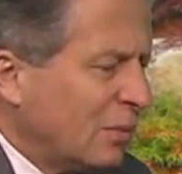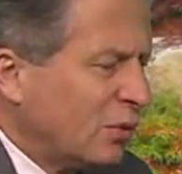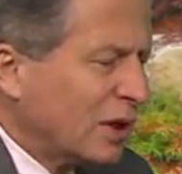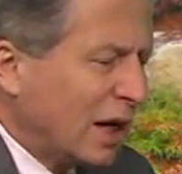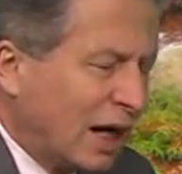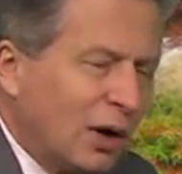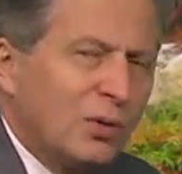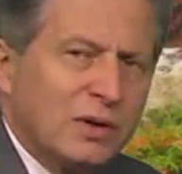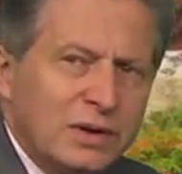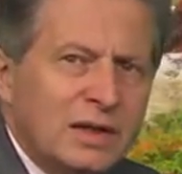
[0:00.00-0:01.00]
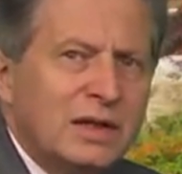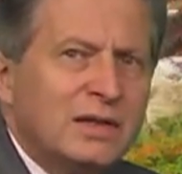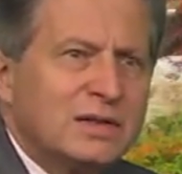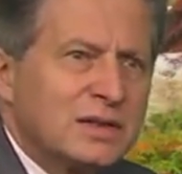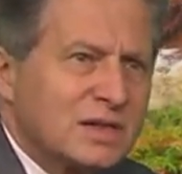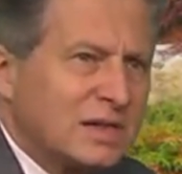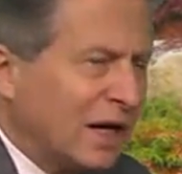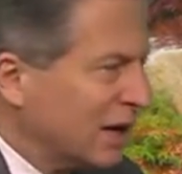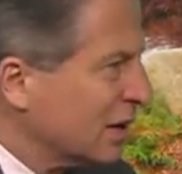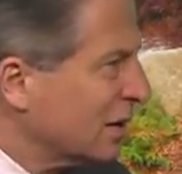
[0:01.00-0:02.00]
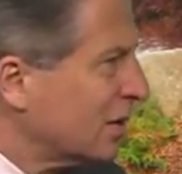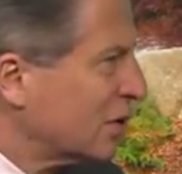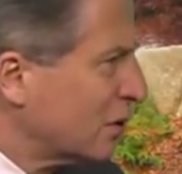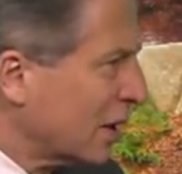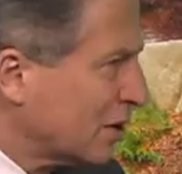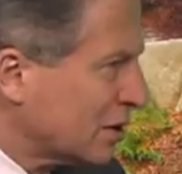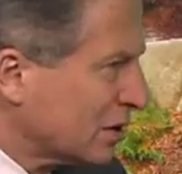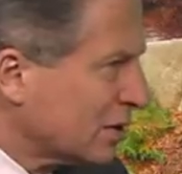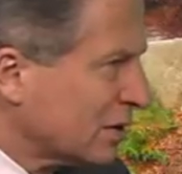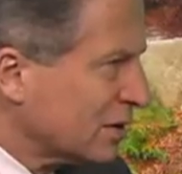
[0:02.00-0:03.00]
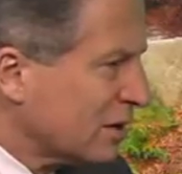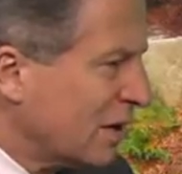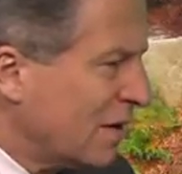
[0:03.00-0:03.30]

put our needs second to our children's.